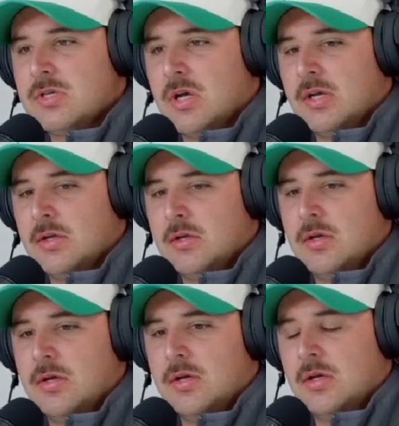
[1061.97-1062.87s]
it's like
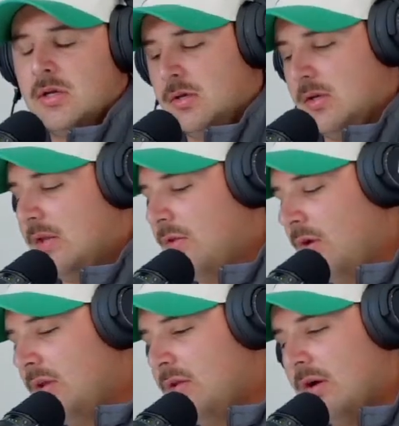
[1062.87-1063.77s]
in
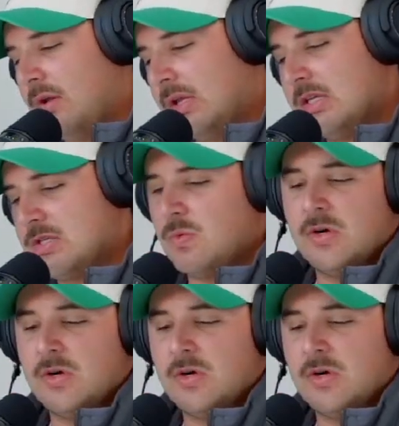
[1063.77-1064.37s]
the like this